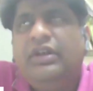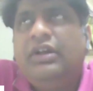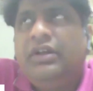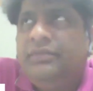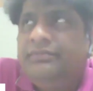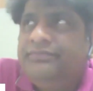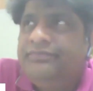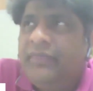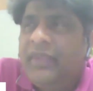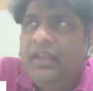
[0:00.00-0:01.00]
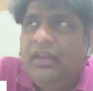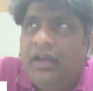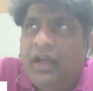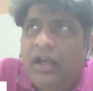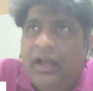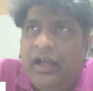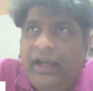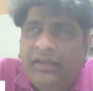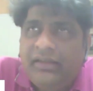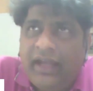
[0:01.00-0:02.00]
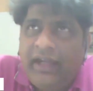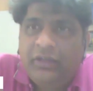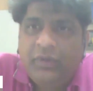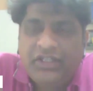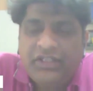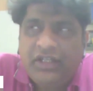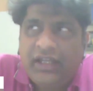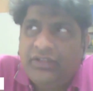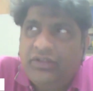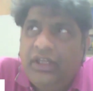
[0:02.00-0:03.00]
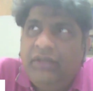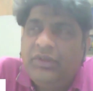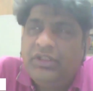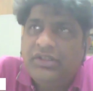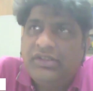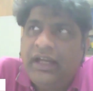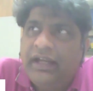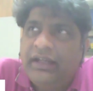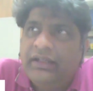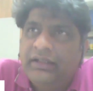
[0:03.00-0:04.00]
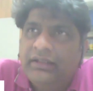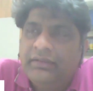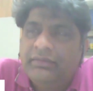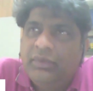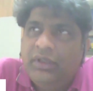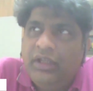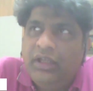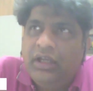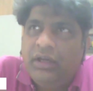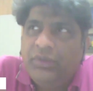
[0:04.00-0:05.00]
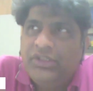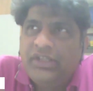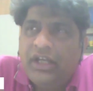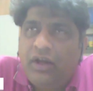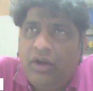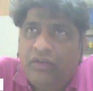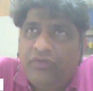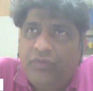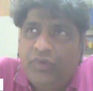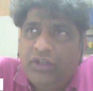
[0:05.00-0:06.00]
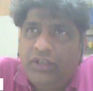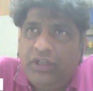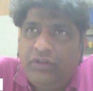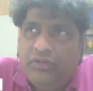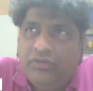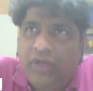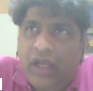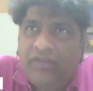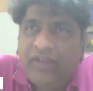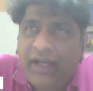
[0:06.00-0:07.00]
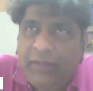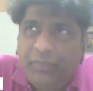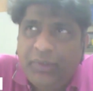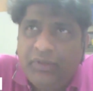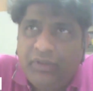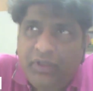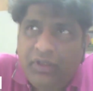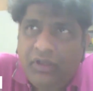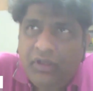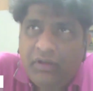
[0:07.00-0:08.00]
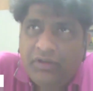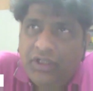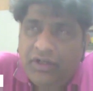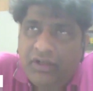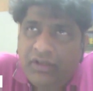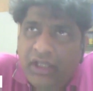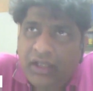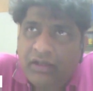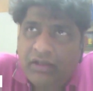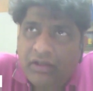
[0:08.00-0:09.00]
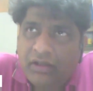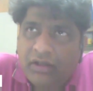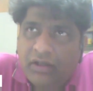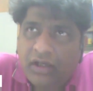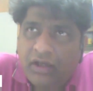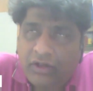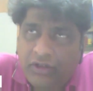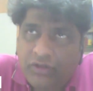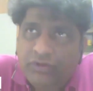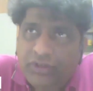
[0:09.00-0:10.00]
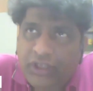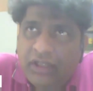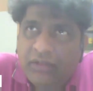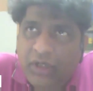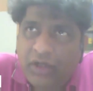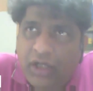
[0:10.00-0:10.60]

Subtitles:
I had a side question actually, which is that a lot of the work that you do has helped children think or youth think about